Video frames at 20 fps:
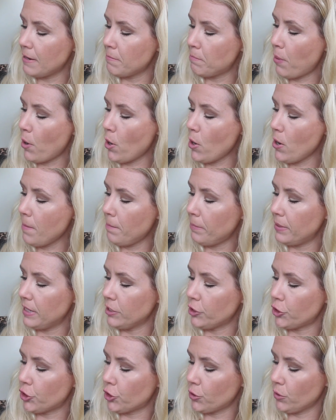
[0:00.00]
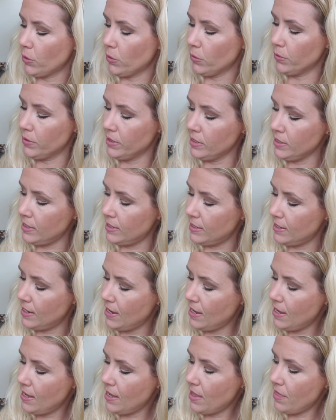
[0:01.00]
and purplish tones.
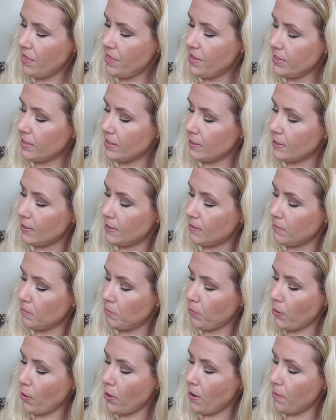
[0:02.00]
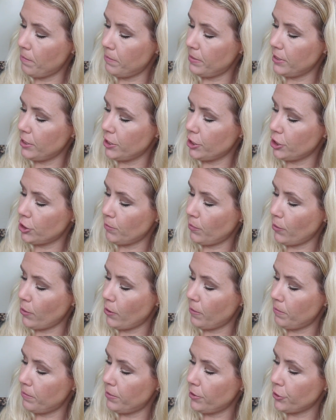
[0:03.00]
This is purplish,
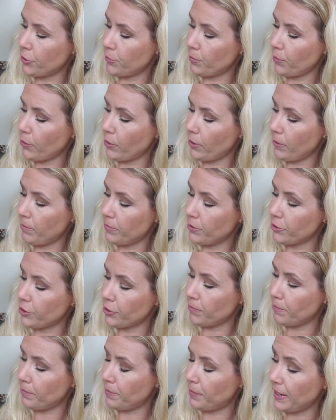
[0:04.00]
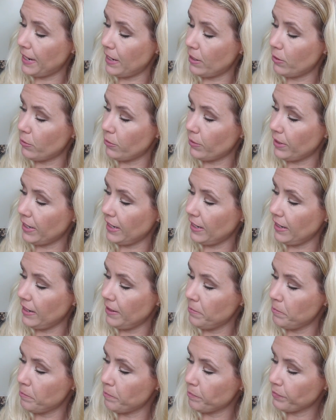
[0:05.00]
purplish, purplish,
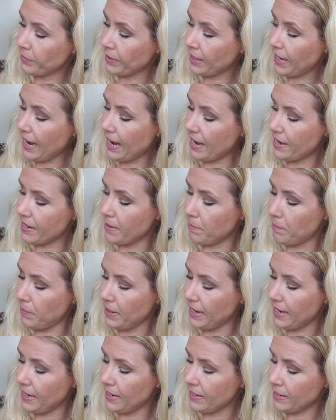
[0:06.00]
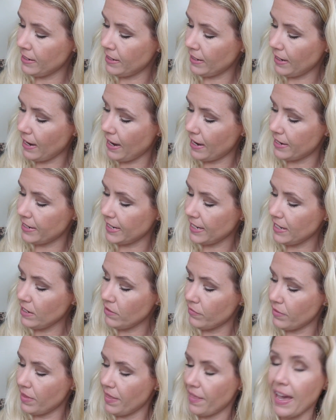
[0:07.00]
berry, and the pink, and
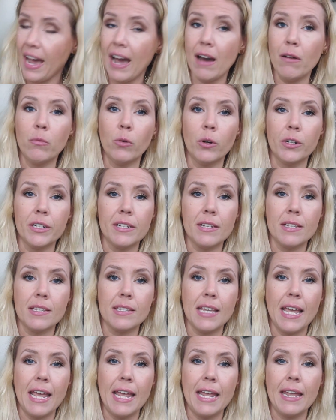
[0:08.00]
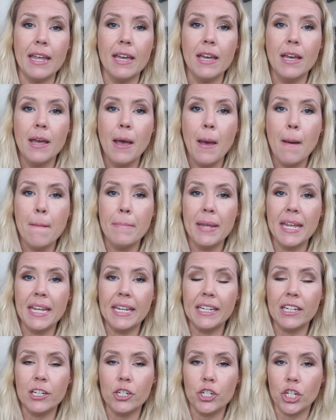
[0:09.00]
even that one is a
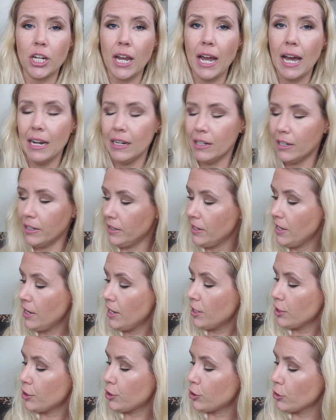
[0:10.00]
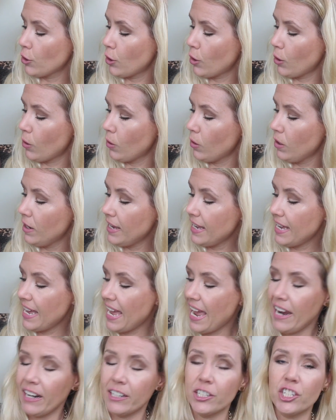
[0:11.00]
pinkish color. So
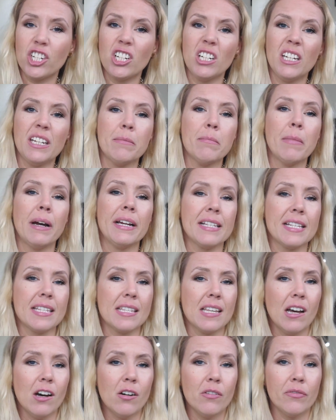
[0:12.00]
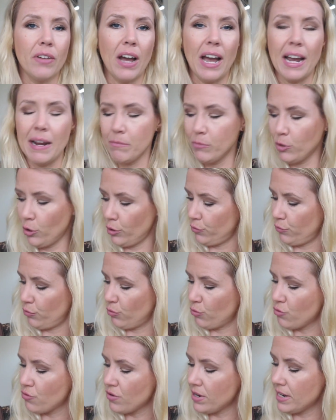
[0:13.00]
actually myself, I'm not
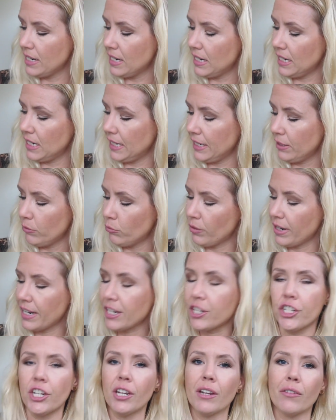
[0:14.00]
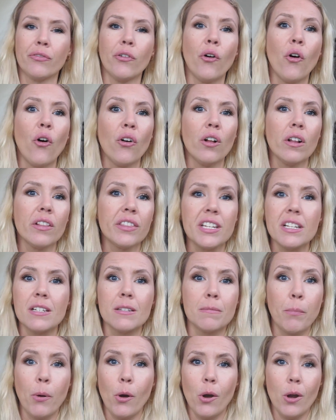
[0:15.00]
really reaching for all
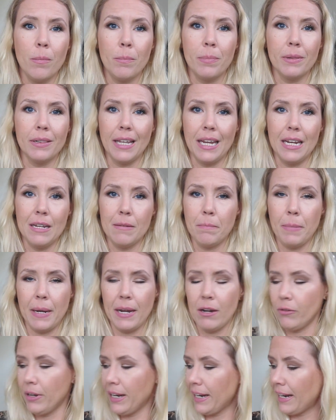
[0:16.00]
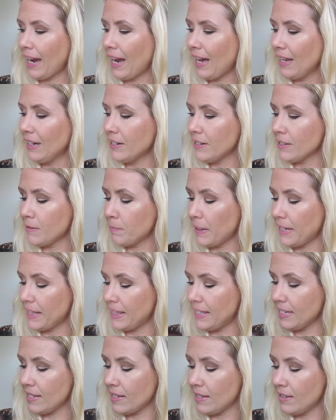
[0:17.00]
these purple and berry colors, but
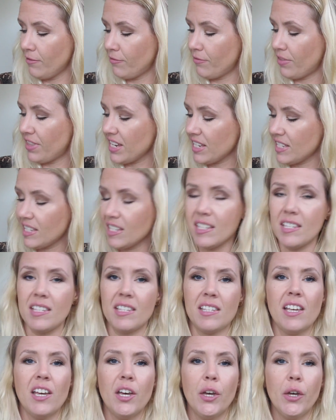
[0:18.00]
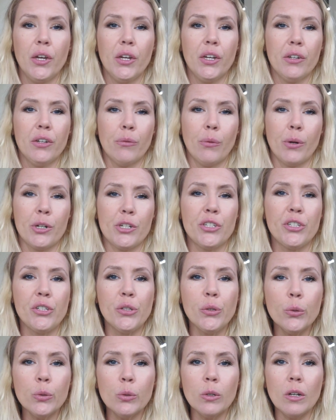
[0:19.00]
if this is what
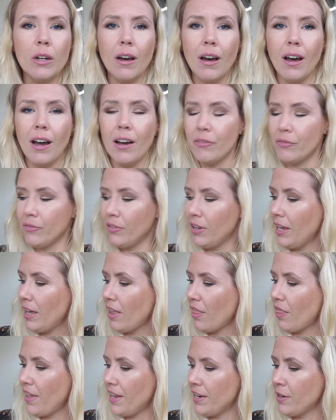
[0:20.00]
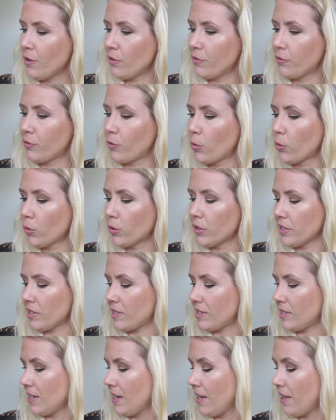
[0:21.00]
you love, then of
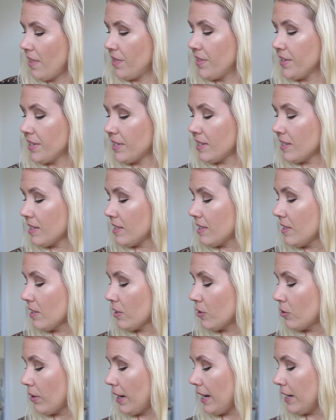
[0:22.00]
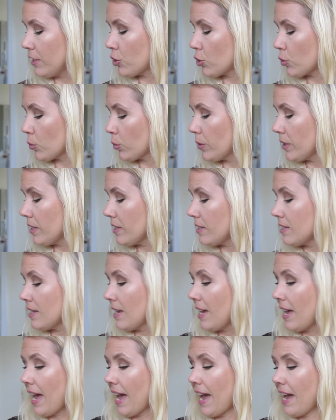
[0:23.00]
course this is the great choice.
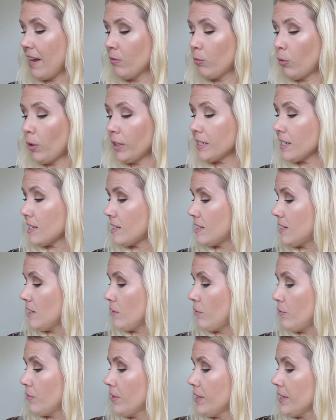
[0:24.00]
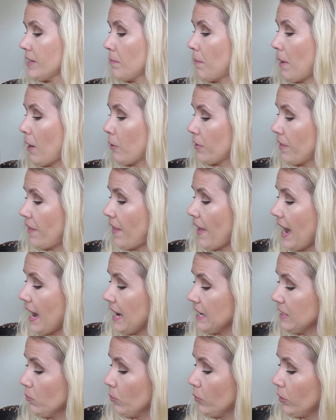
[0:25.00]
And what is different about
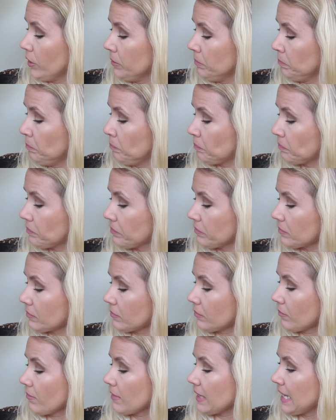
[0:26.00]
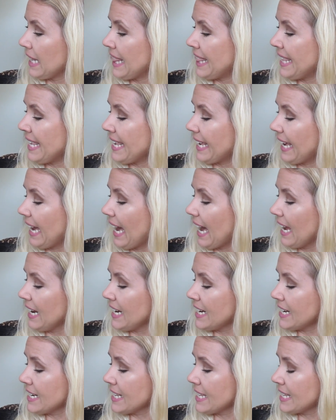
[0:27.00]
that one, the
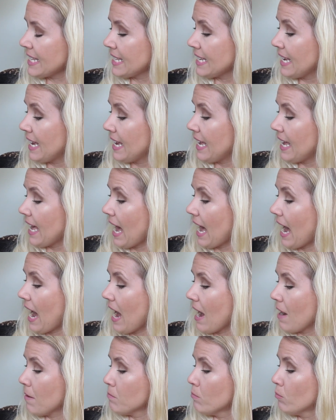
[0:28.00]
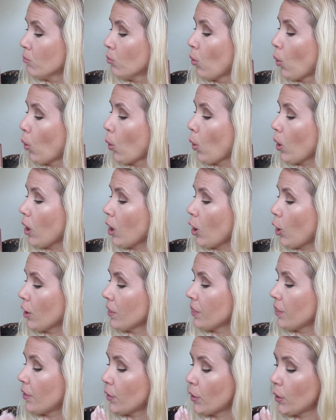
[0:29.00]
colors are more
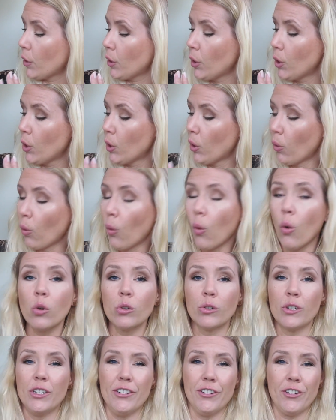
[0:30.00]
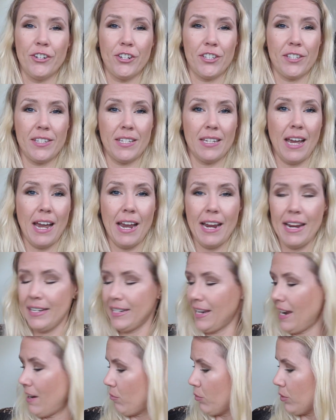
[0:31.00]
on the orange side,
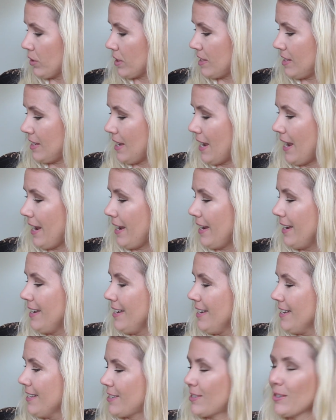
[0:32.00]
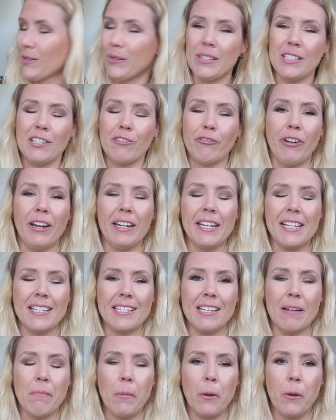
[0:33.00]
I would say. So it's funny,
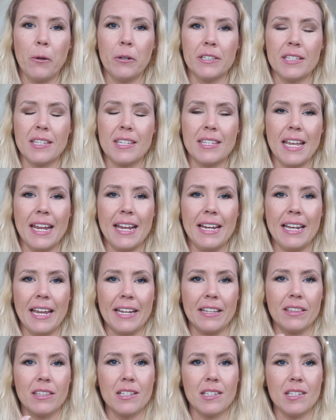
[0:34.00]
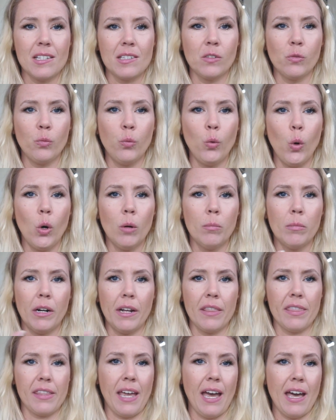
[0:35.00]
some girls say like this is warmer
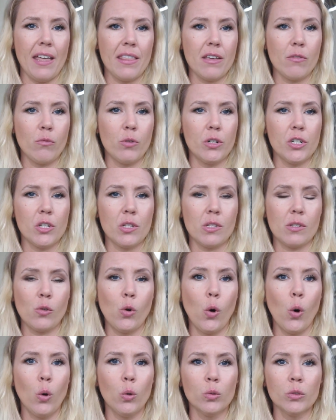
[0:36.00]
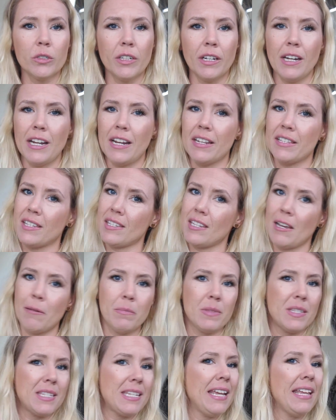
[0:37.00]
and the other one is colder, and
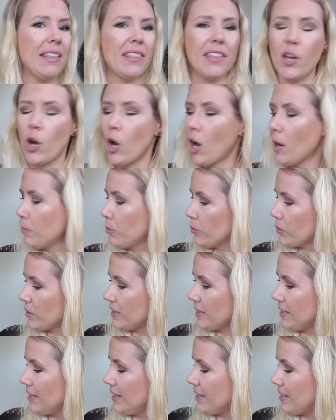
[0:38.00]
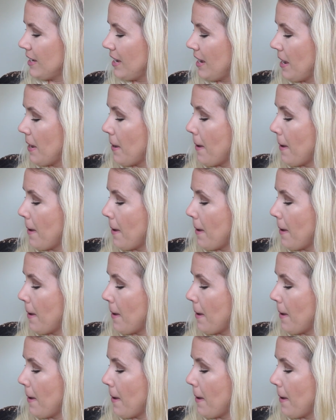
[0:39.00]
some say the opposite.